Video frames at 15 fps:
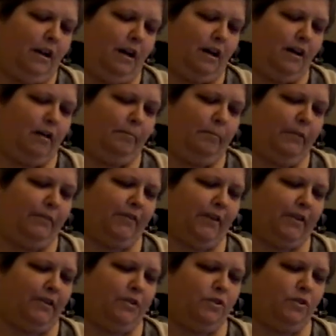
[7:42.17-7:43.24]
Uh, be
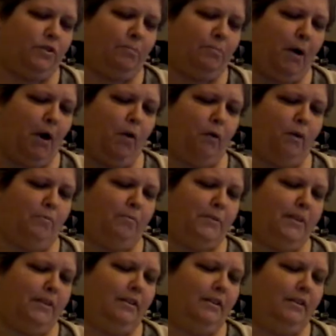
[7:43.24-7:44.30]
fun to do some
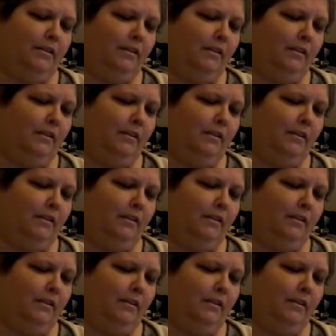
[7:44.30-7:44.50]
poems